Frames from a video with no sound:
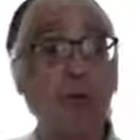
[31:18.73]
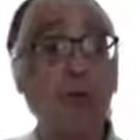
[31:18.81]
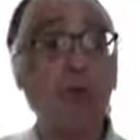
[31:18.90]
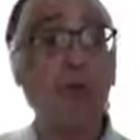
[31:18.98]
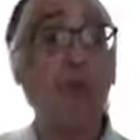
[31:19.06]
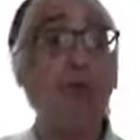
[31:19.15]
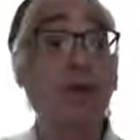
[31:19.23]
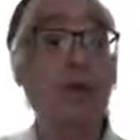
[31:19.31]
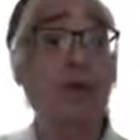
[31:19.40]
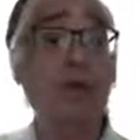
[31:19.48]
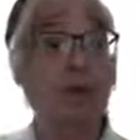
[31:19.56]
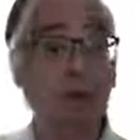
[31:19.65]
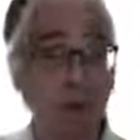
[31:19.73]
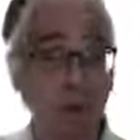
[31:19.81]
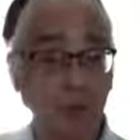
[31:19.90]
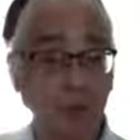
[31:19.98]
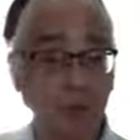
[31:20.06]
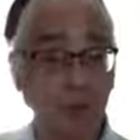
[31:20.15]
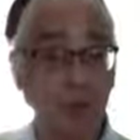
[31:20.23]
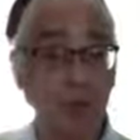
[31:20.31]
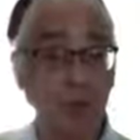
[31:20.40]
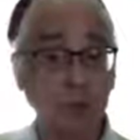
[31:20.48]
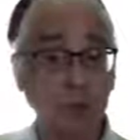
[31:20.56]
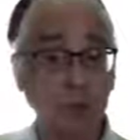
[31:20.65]
from the toxic metals
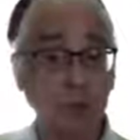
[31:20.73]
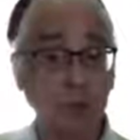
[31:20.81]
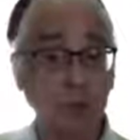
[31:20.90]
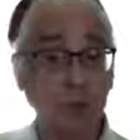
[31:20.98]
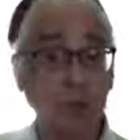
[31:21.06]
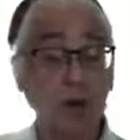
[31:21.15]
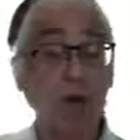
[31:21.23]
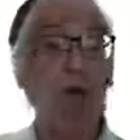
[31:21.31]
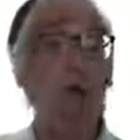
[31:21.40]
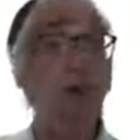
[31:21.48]
through